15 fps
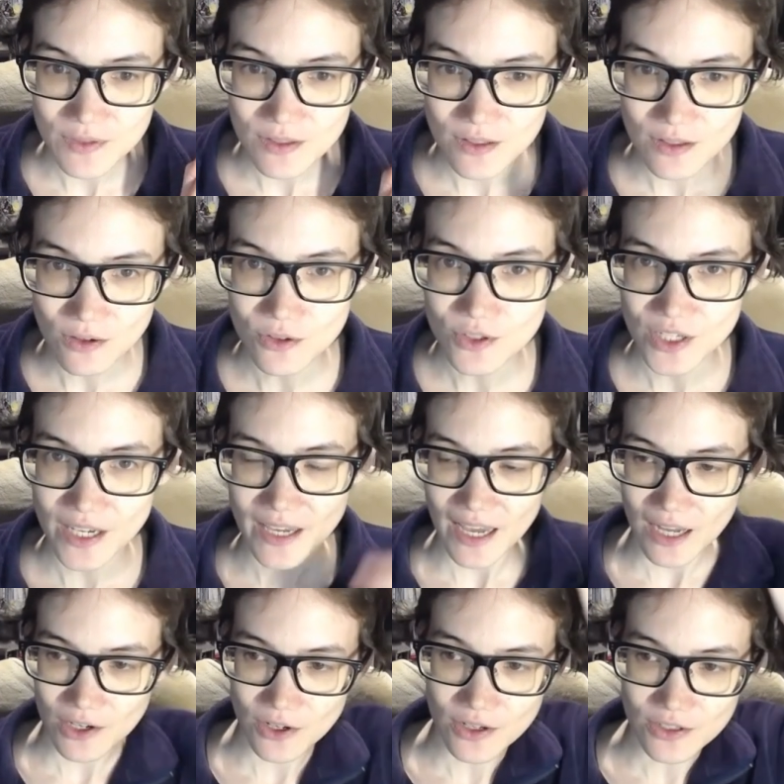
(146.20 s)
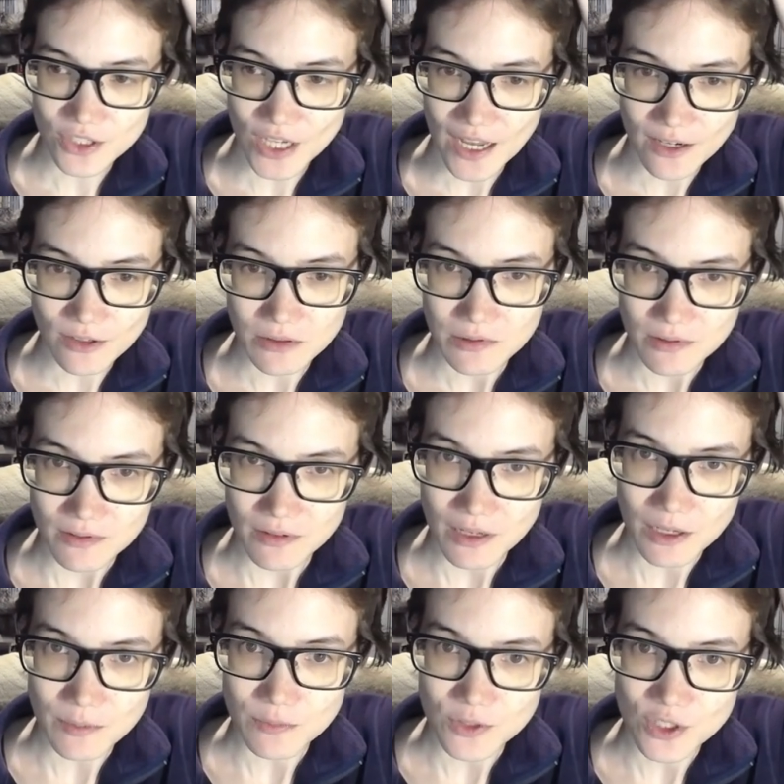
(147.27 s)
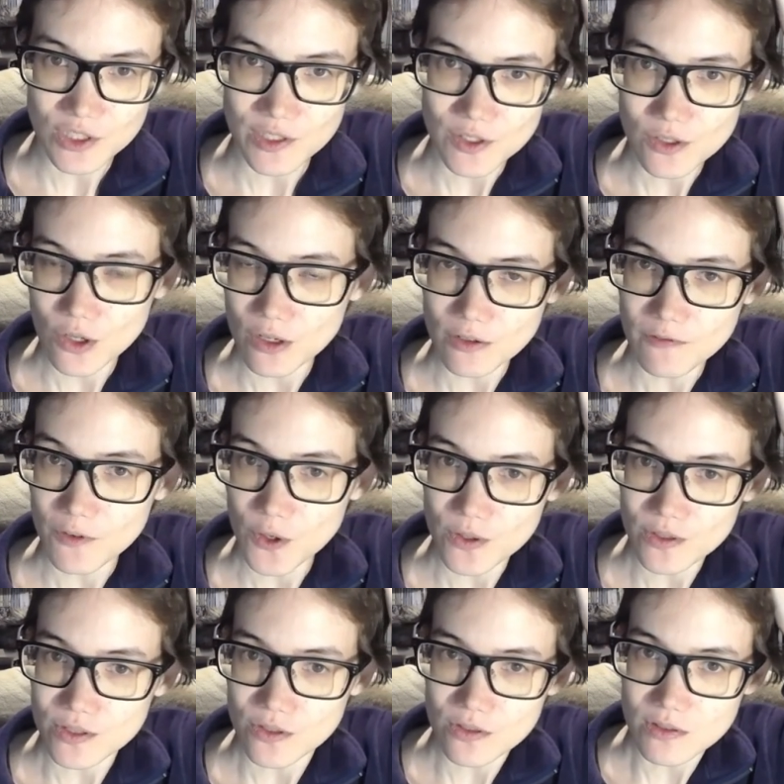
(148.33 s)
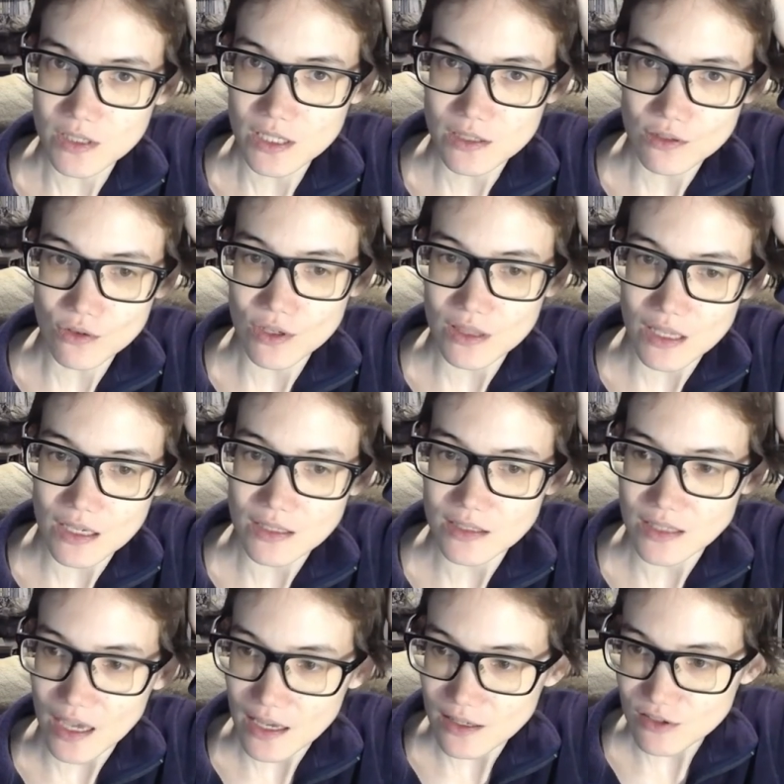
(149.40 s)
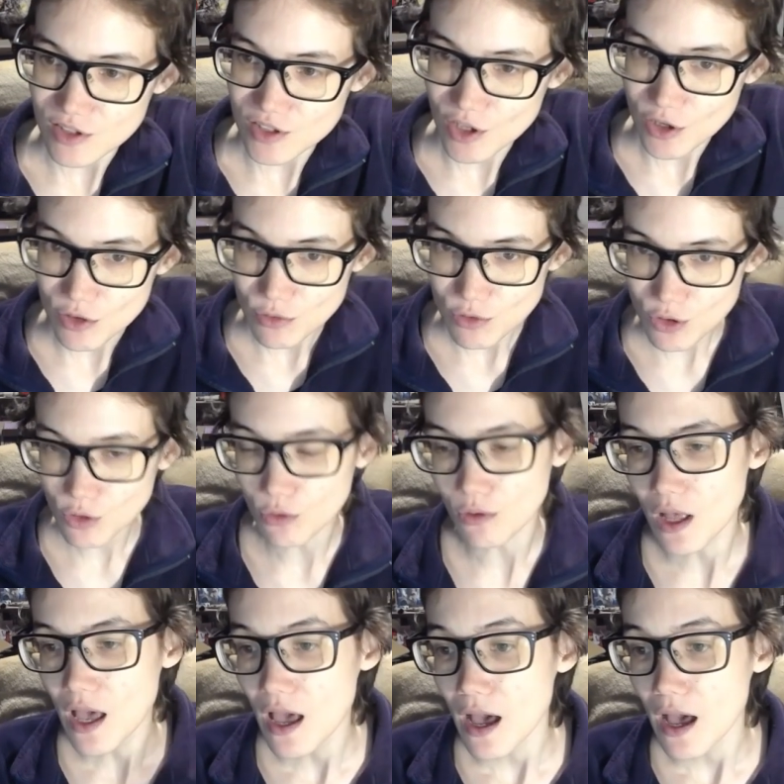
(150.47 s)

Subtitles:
go check out her channel. She's got a focus on schizoid these days, so cool.